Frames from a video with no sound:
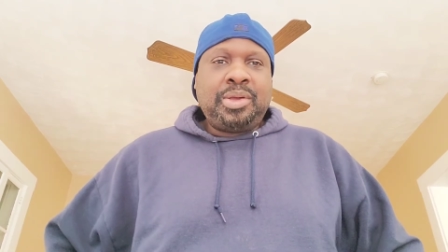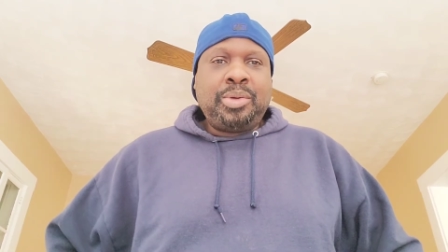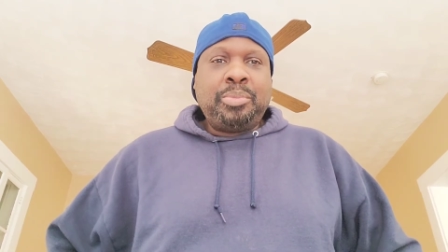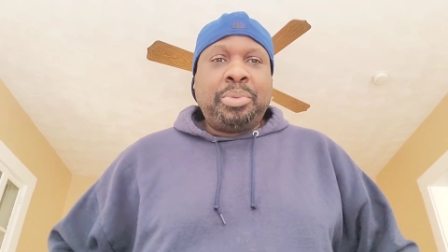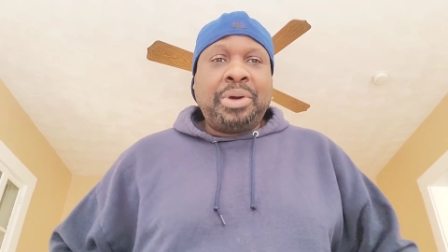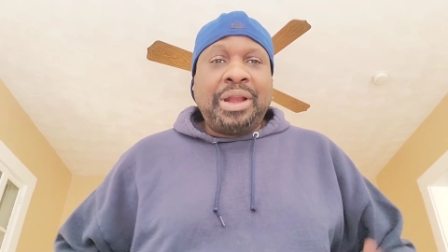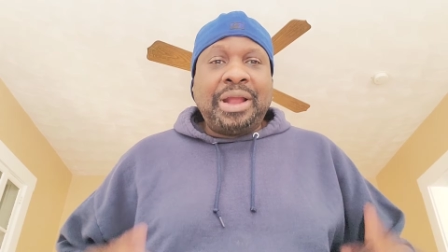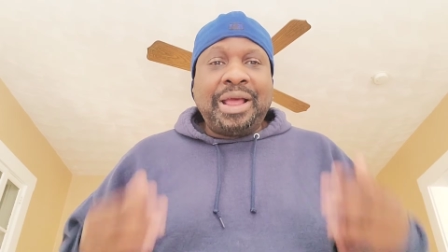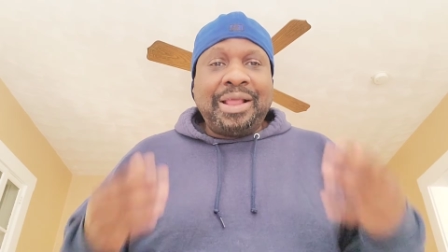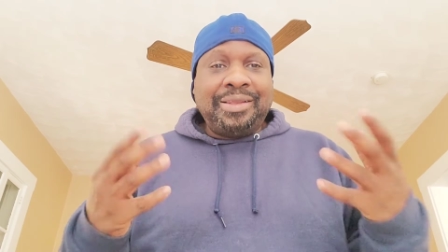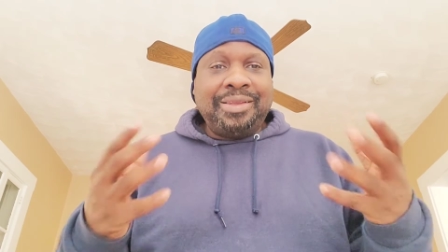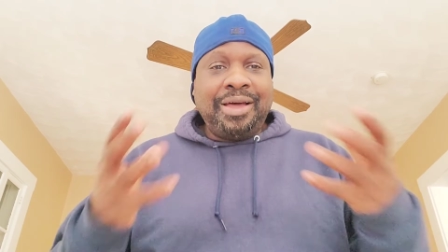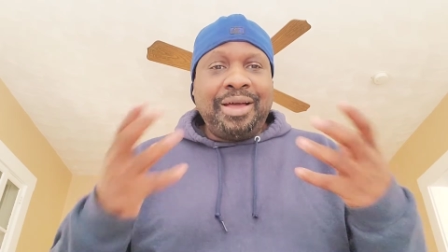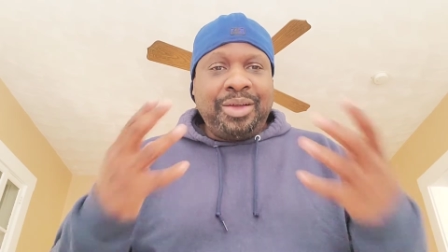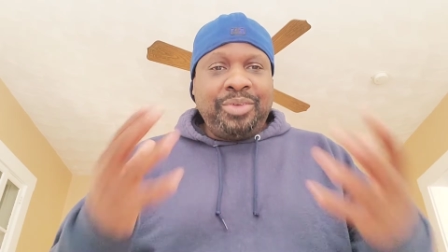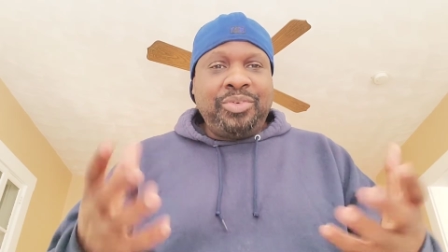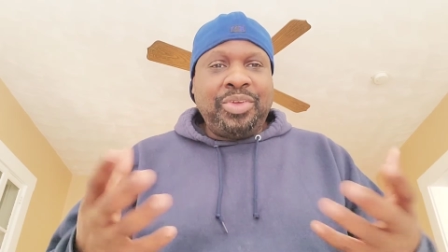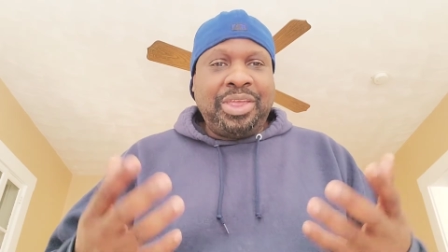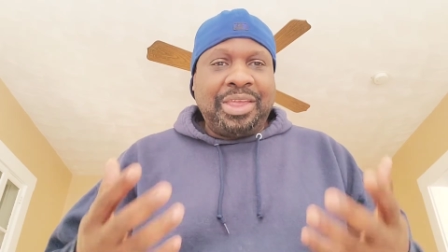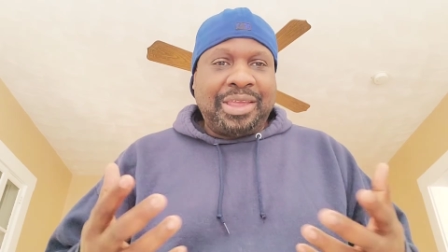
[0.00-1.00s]
But I
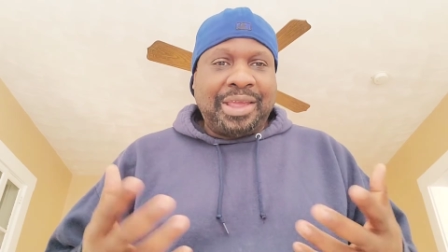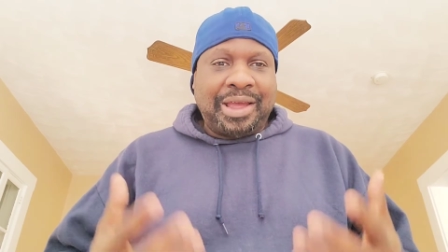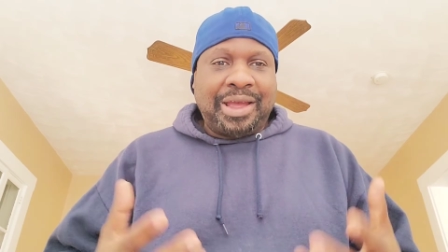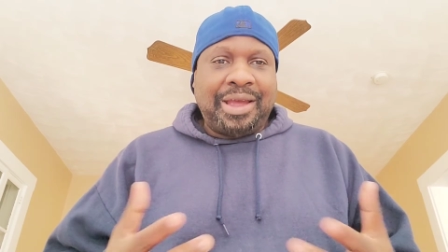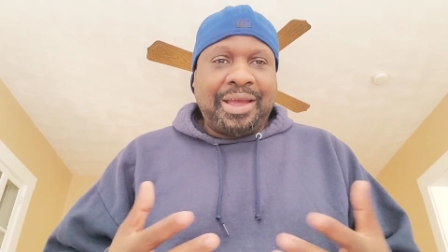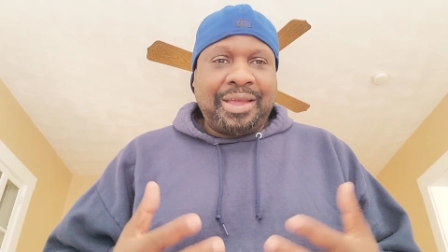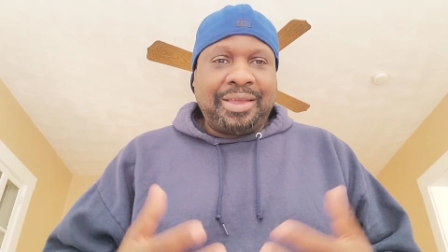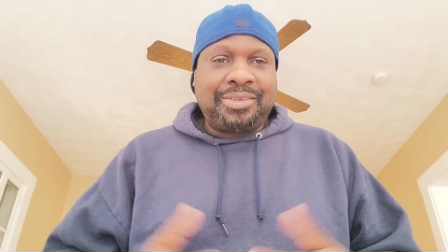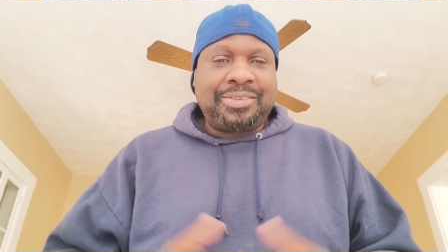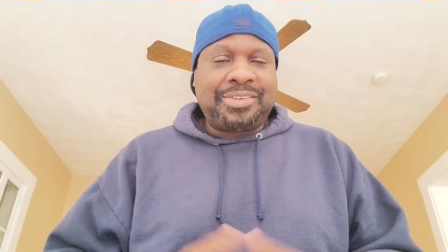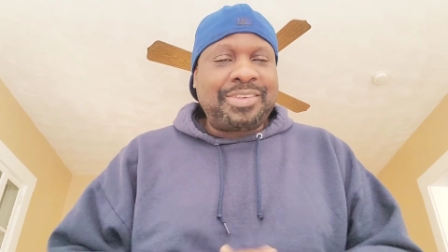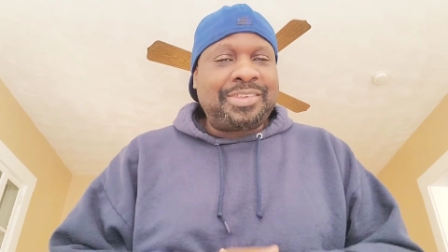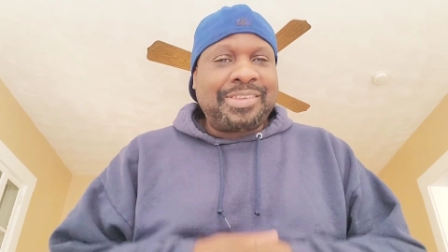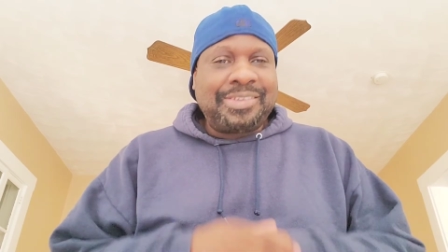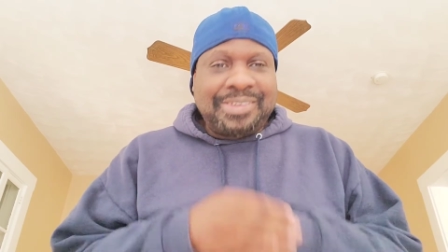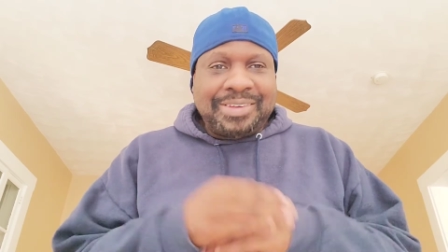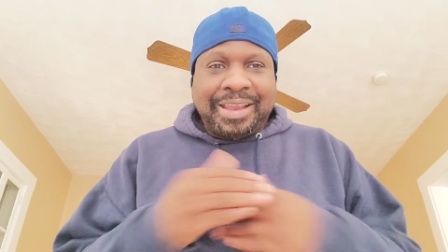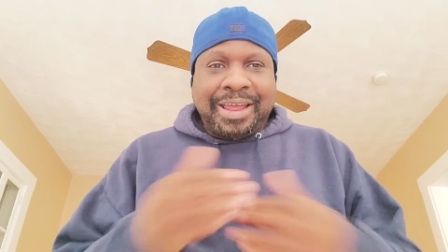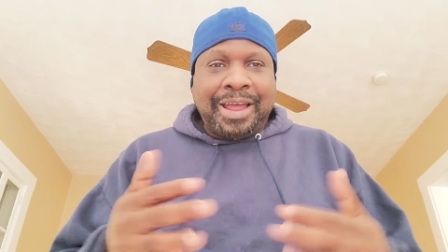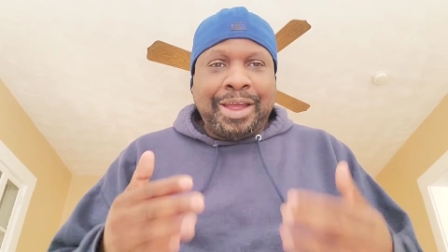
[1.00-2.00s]
love it, guys. This is
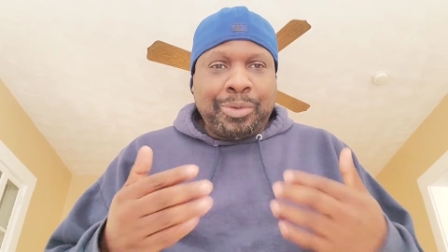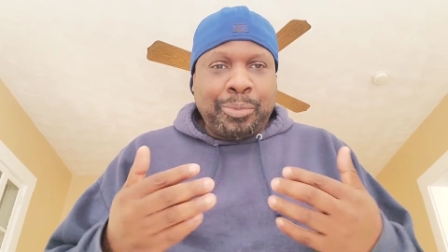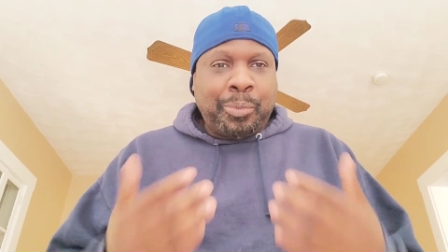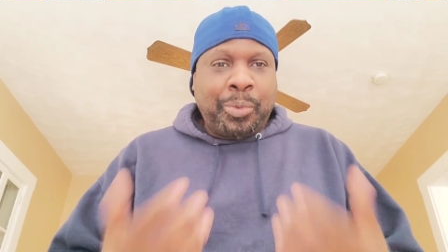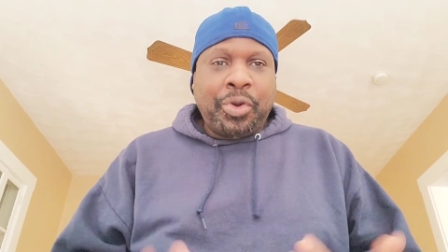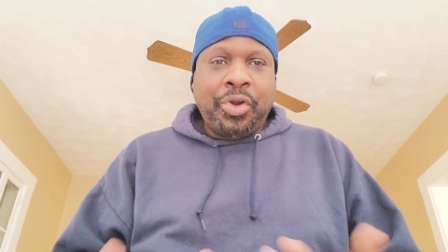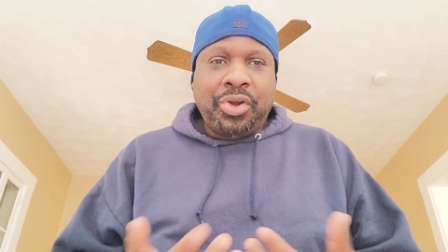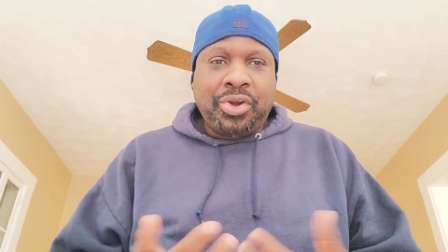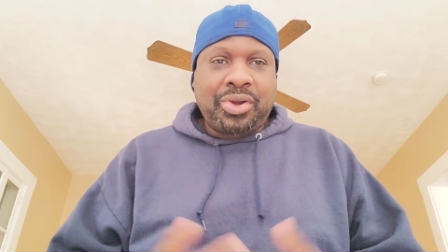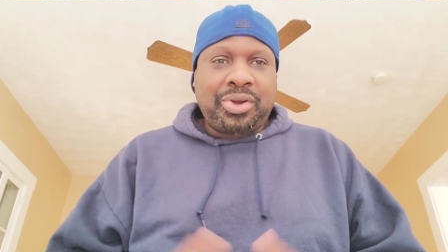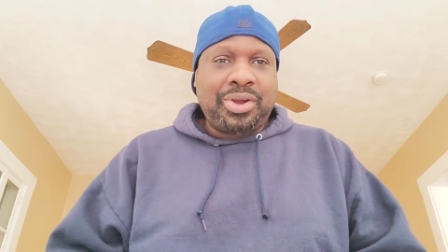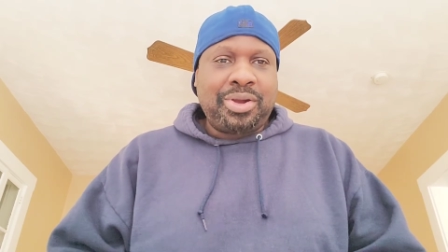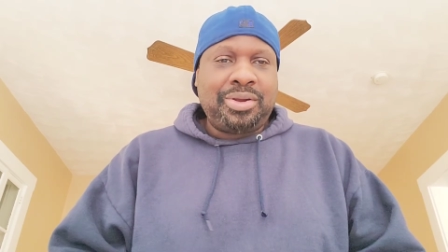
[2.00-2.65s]
not work.